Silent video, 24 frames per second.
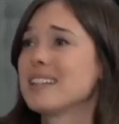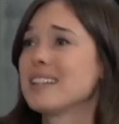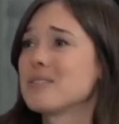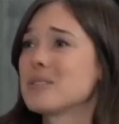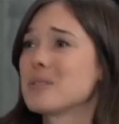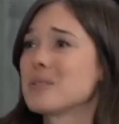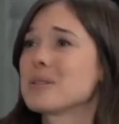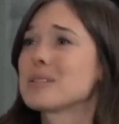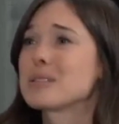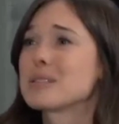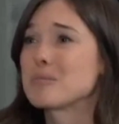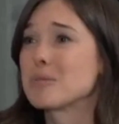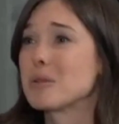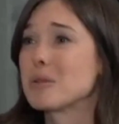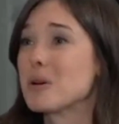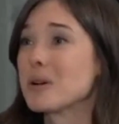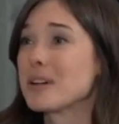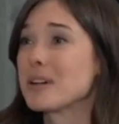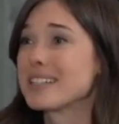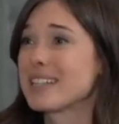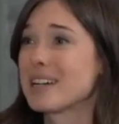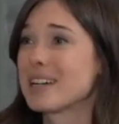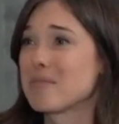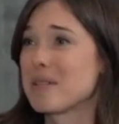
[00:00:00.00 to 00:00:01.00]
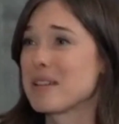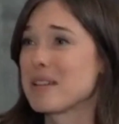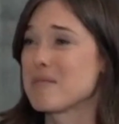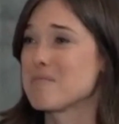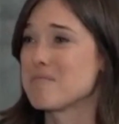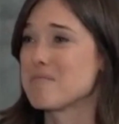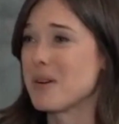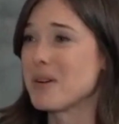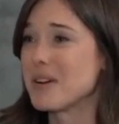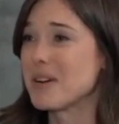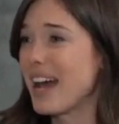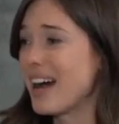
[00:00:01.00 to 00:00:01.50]
loves to explore down by the
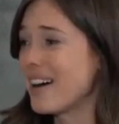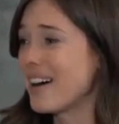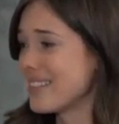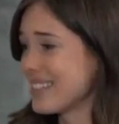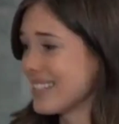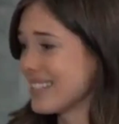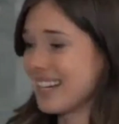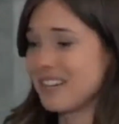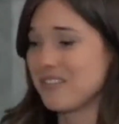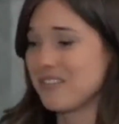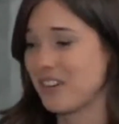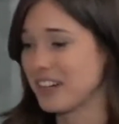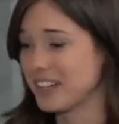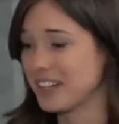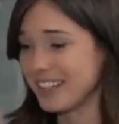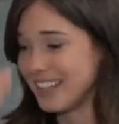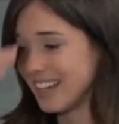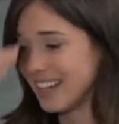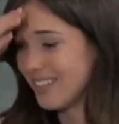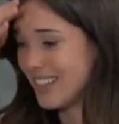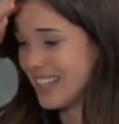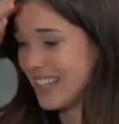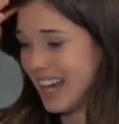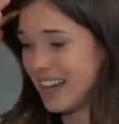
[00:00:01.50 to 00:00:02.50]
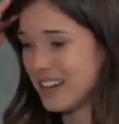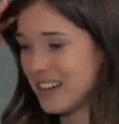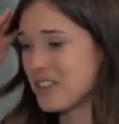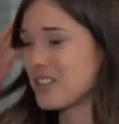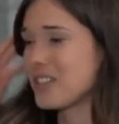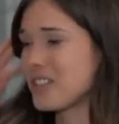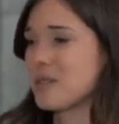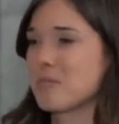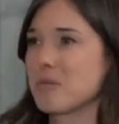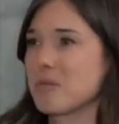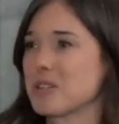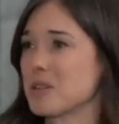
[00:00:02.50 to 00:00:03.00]
boathouse, and I finally have the
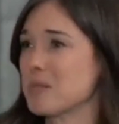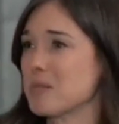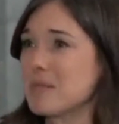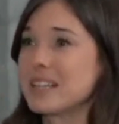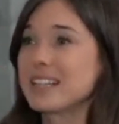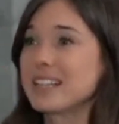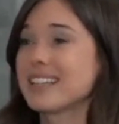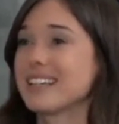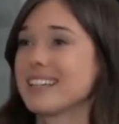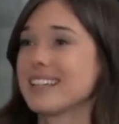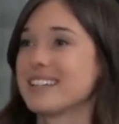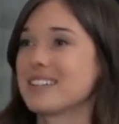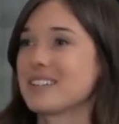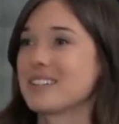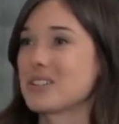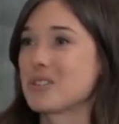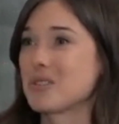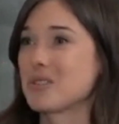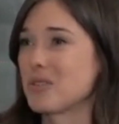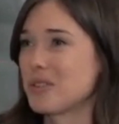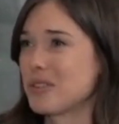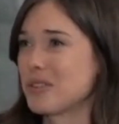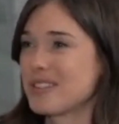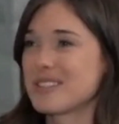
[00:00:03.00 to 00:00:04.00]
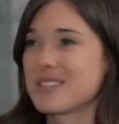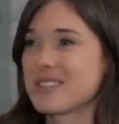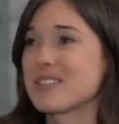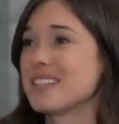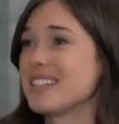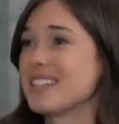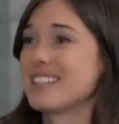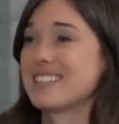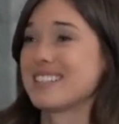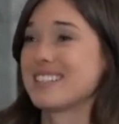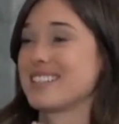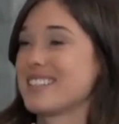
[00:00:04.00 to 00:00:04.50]
energy to push Amelia in her stroller, so
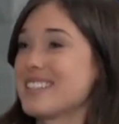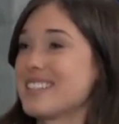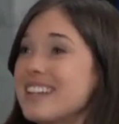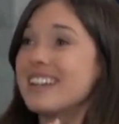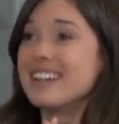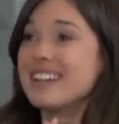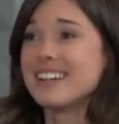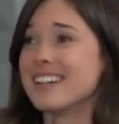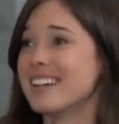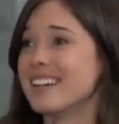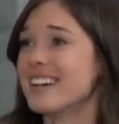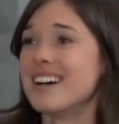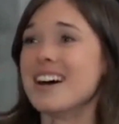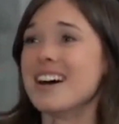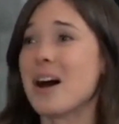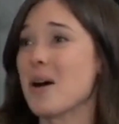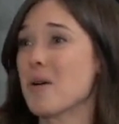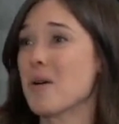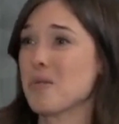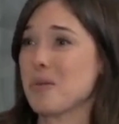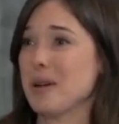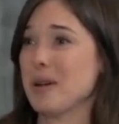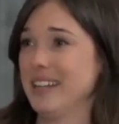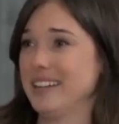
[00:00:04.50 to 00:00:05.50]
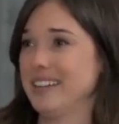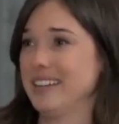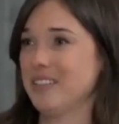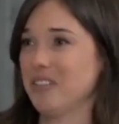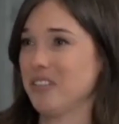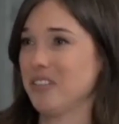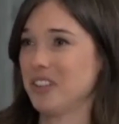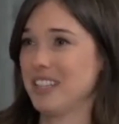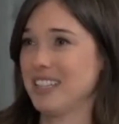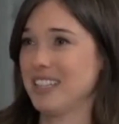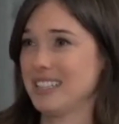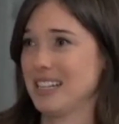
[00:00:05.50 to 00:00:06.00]
it is just a win
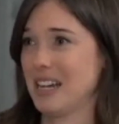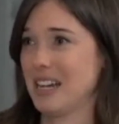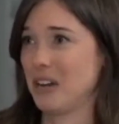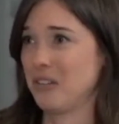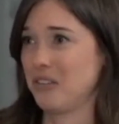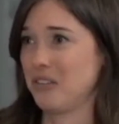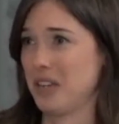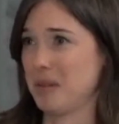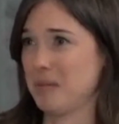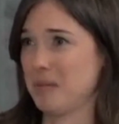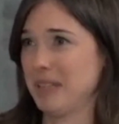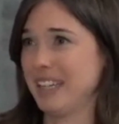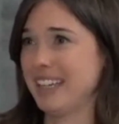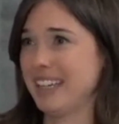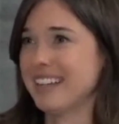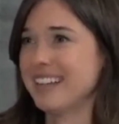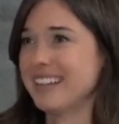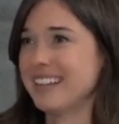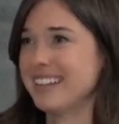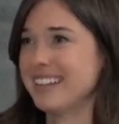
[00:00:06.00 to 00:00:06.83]
for the entire family.